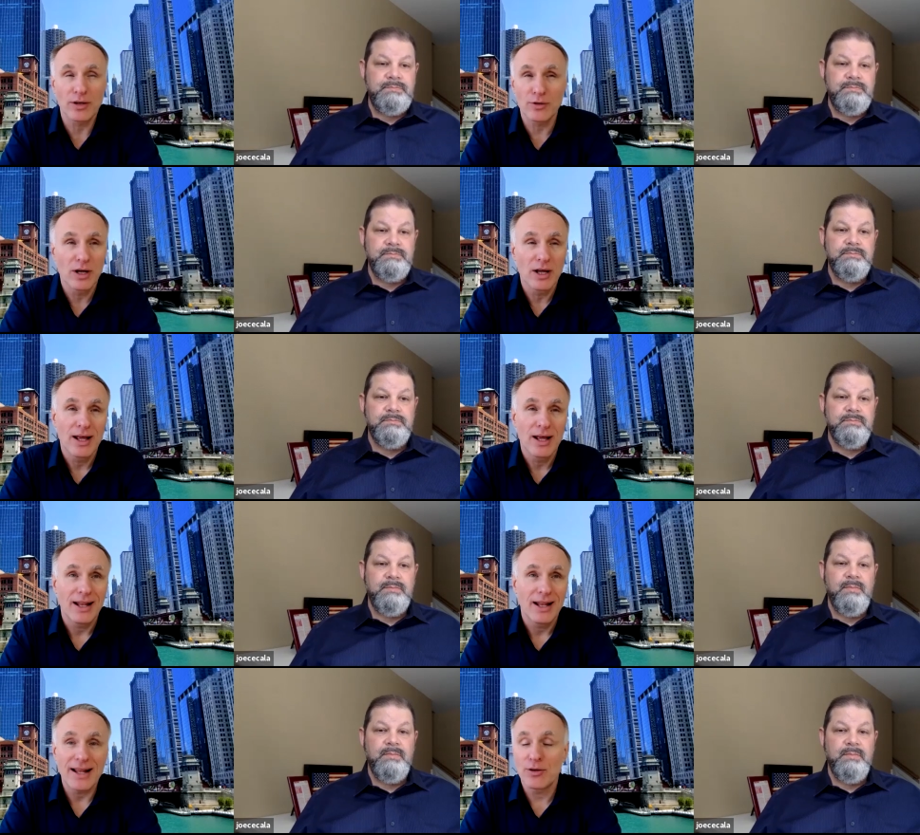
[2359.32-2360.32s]
Speaker 1: to
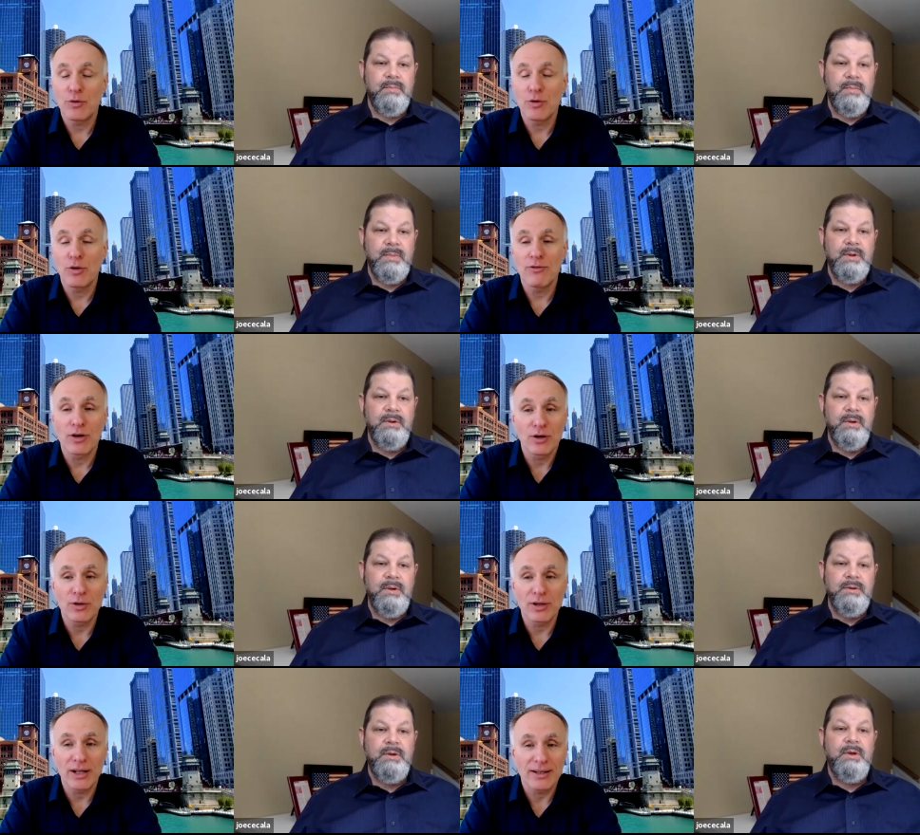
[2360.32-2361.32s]
let the whole world
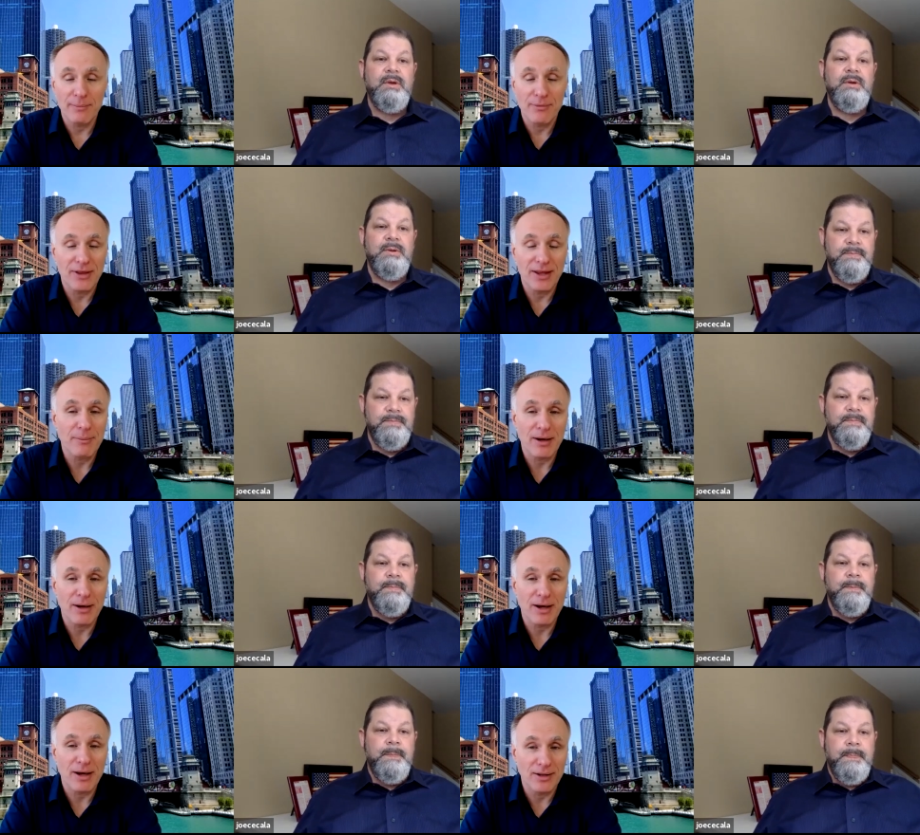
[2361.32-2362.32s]
know that i'm thinking
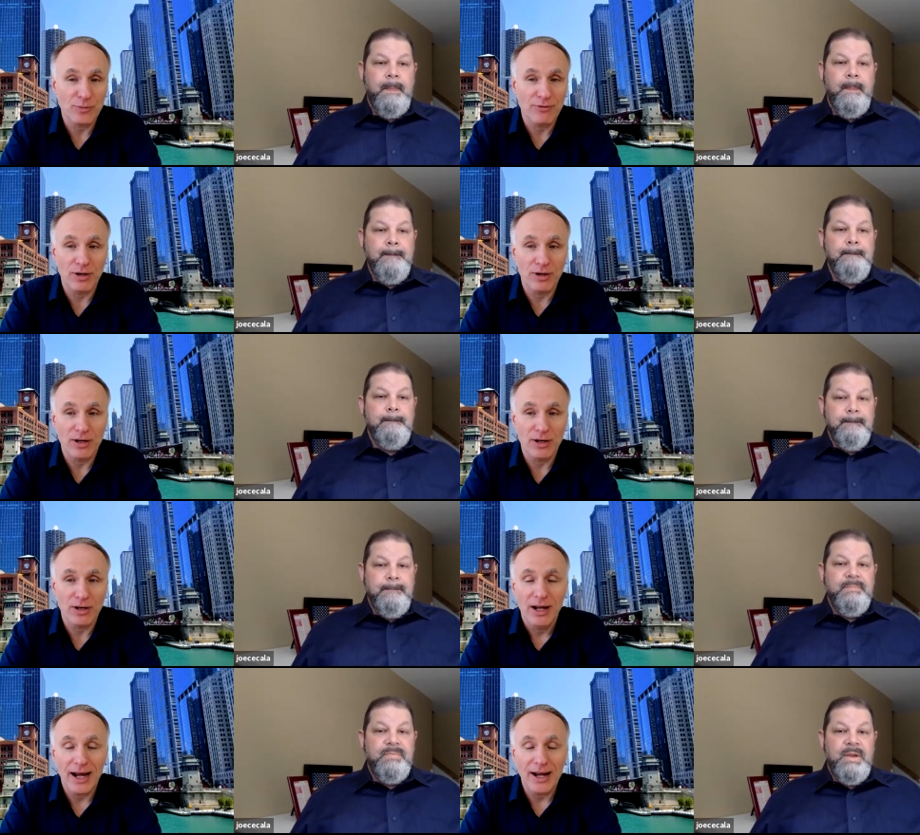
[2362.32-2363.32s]
about this before
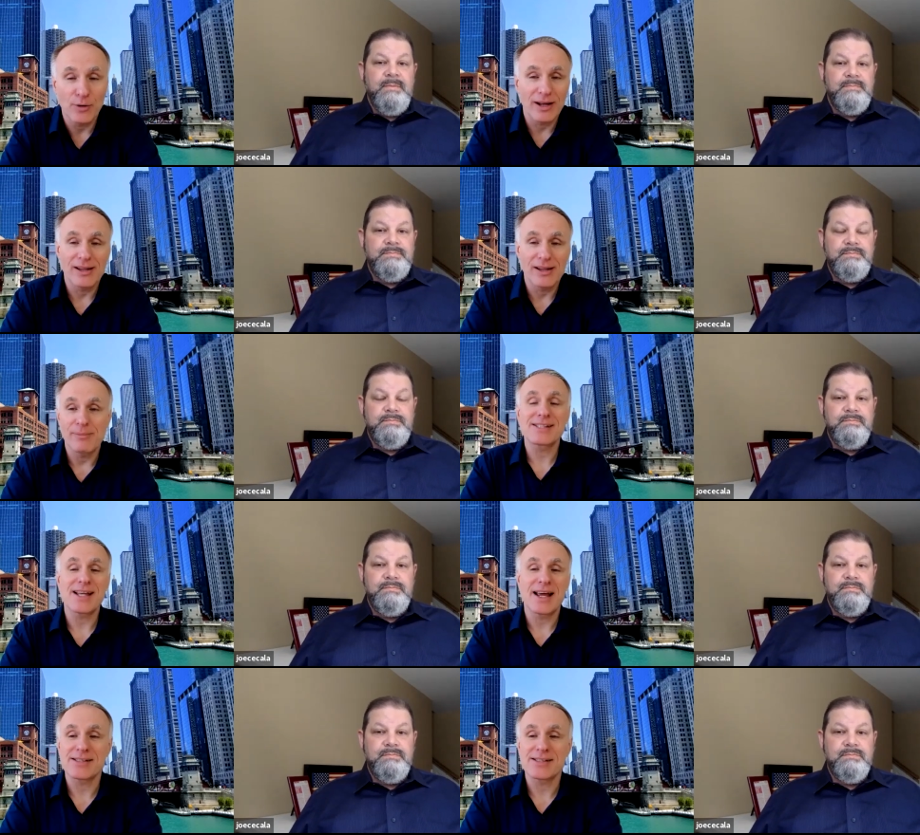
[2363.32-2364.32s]
i know that it makes
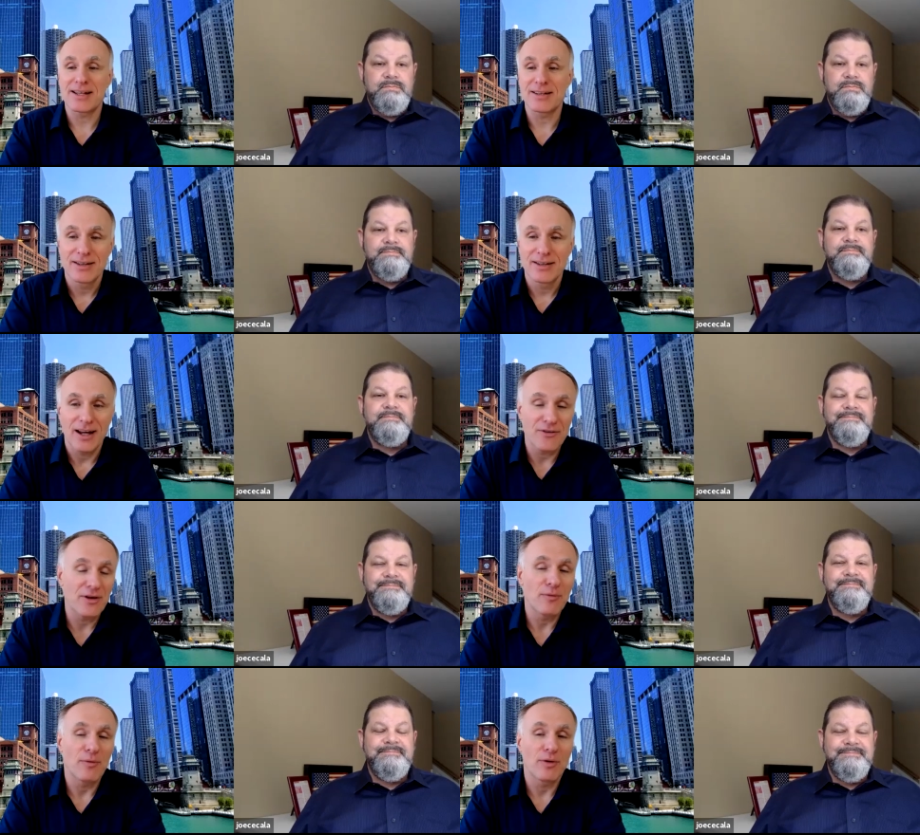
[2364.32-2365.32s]
sense and i
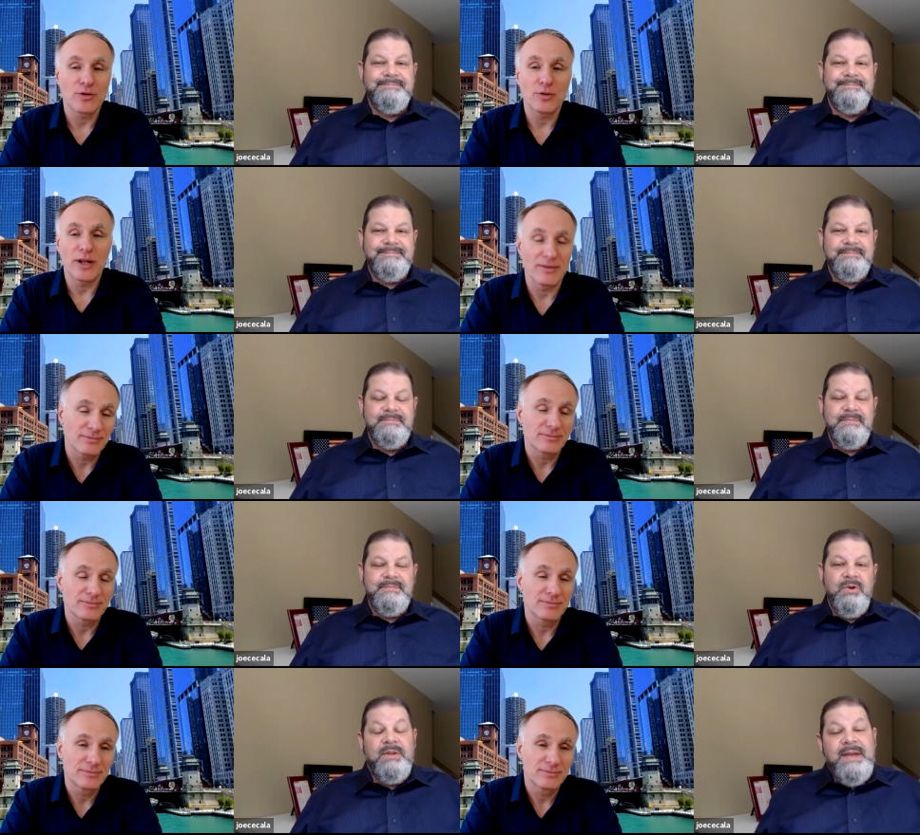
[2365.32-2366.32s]
Speaker 2: really want to do that
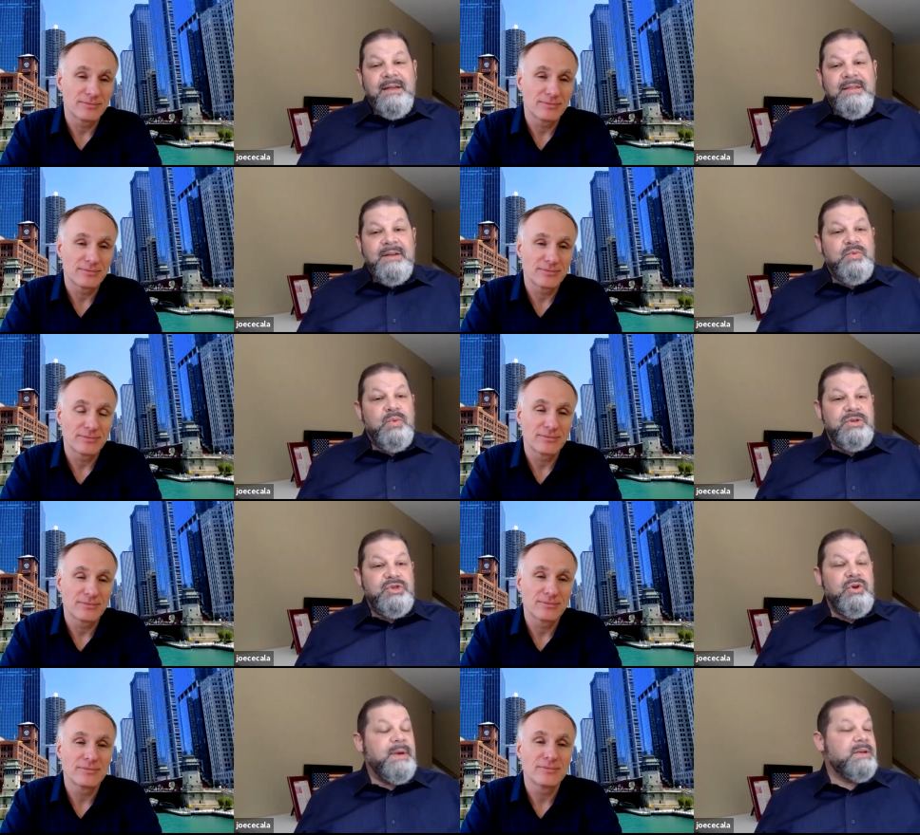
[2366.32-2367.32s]
well that, that's
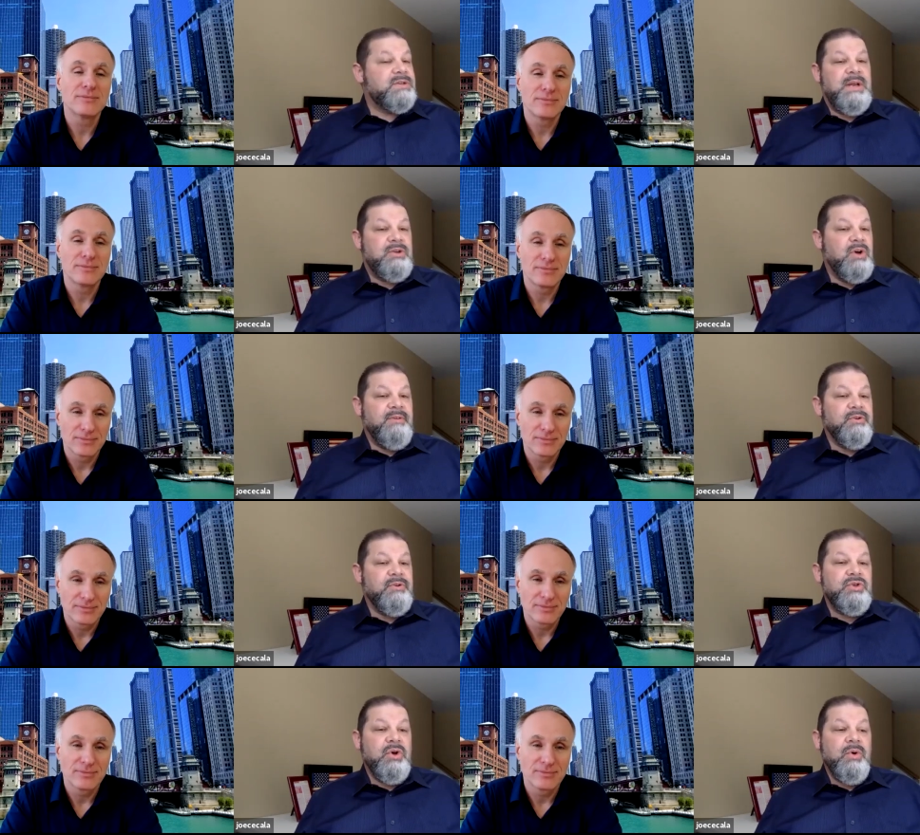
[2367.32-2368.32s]
what dreamex connect
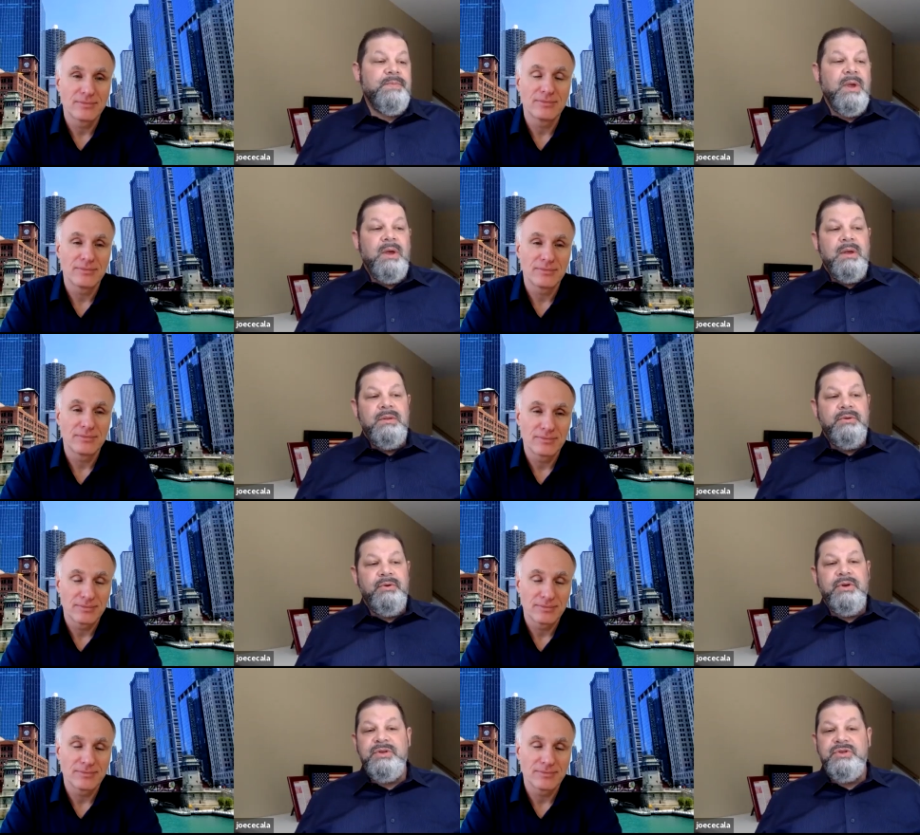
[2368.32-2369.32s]
offers so
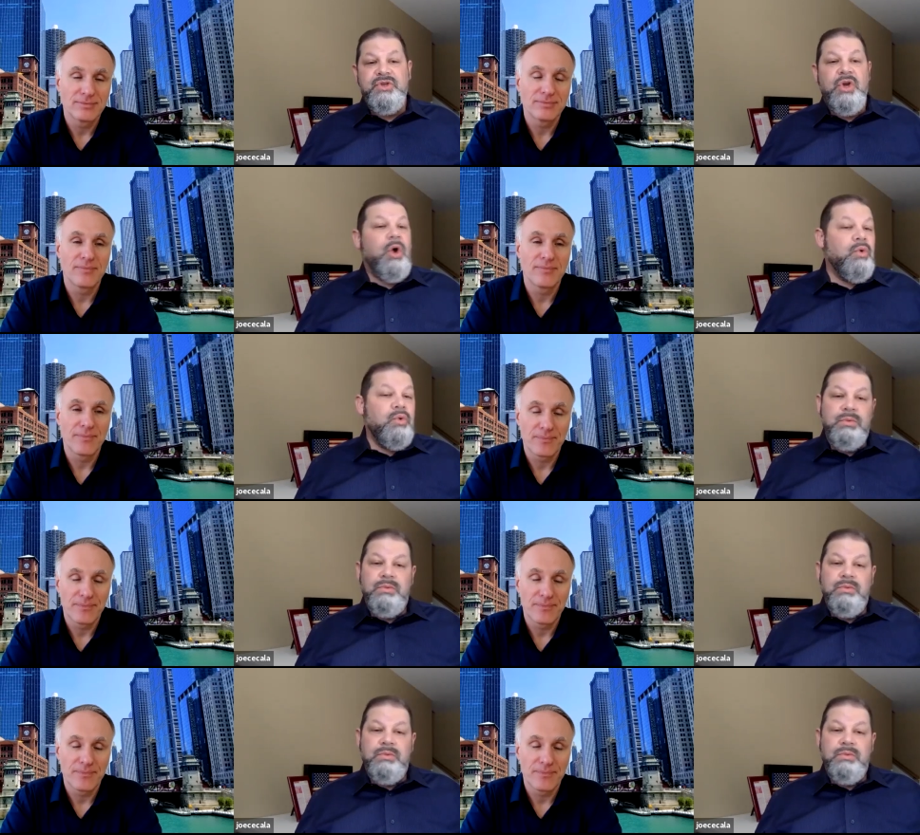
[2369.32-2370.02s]
there is no